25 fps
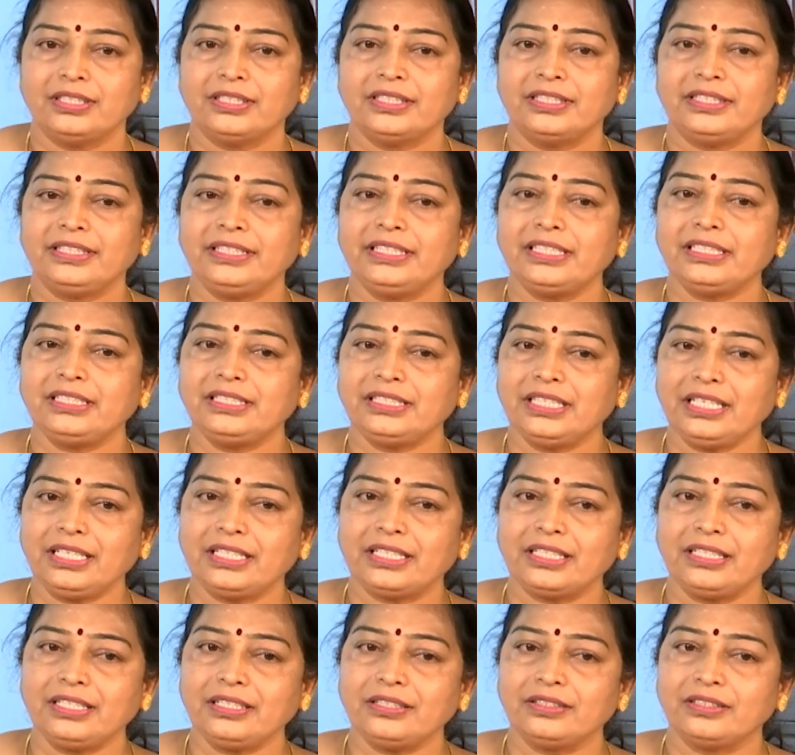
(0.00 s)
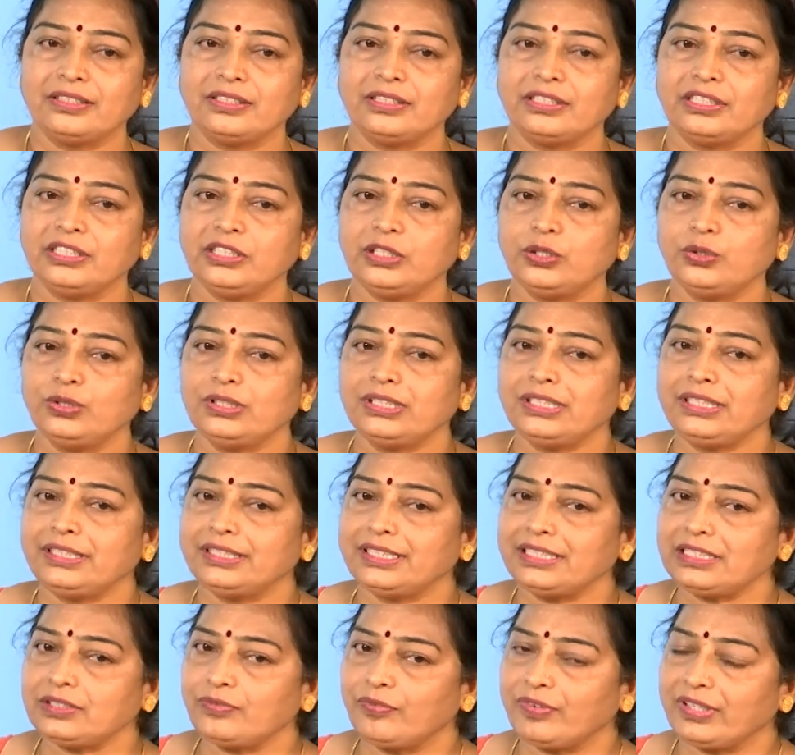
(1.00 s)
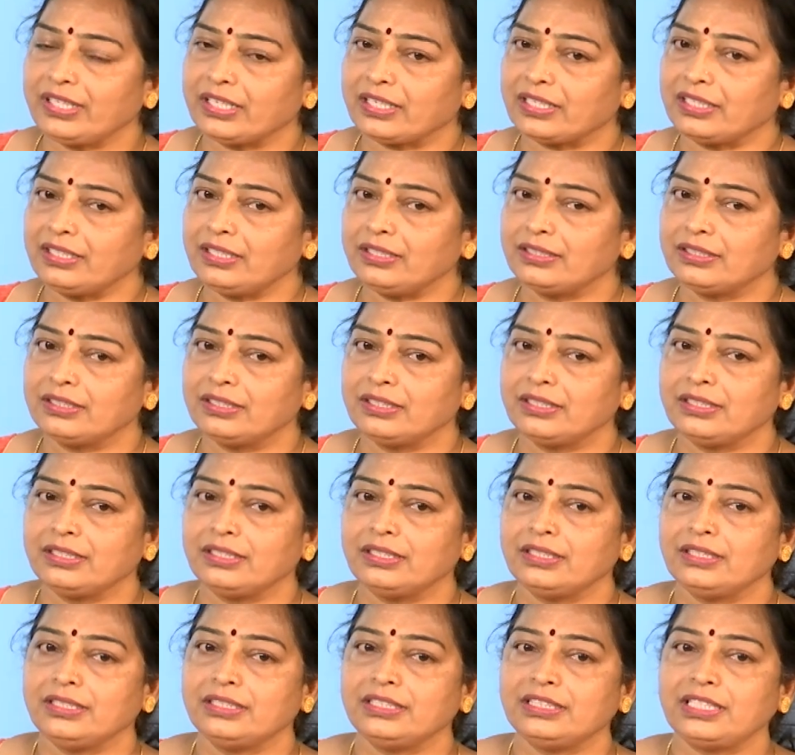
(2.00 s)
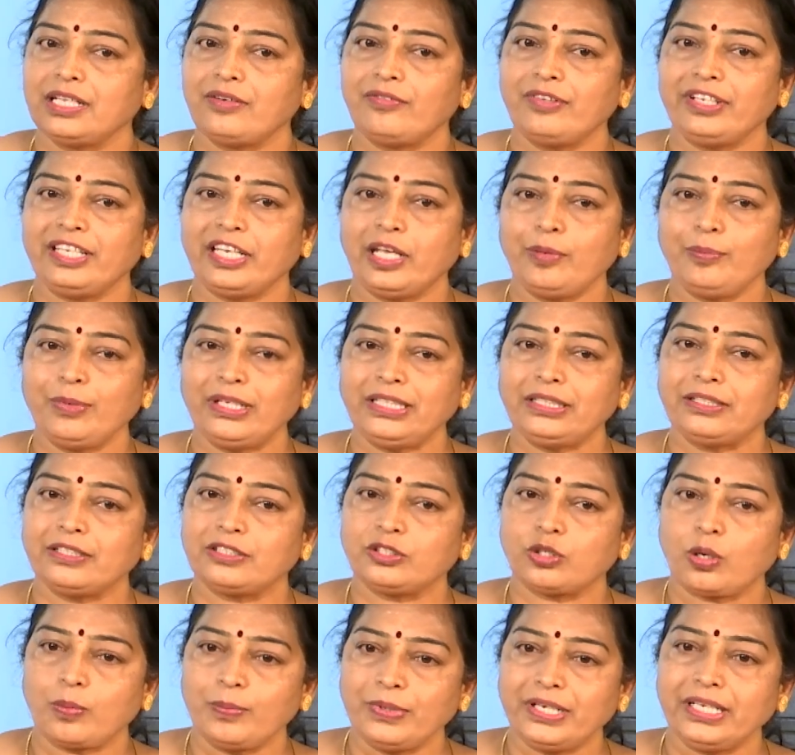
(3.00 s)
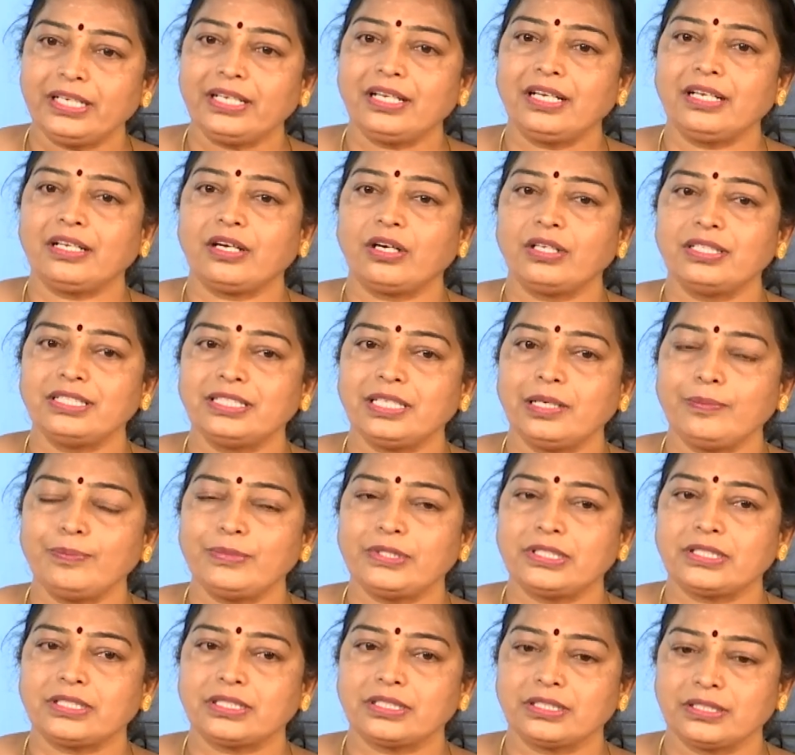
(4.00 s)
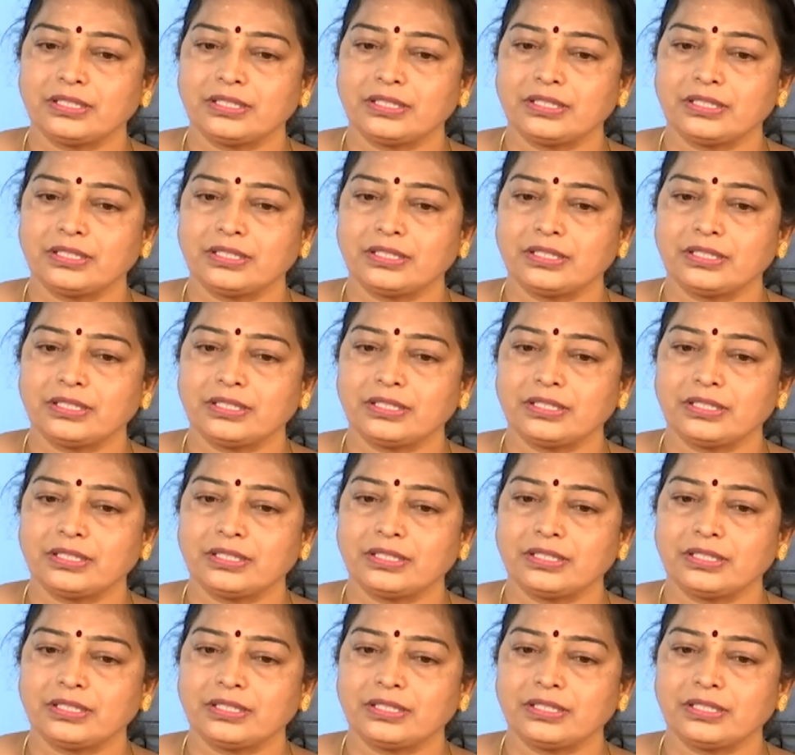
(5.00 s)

Dear children, using this figure, shall we naming the geometrical concepts?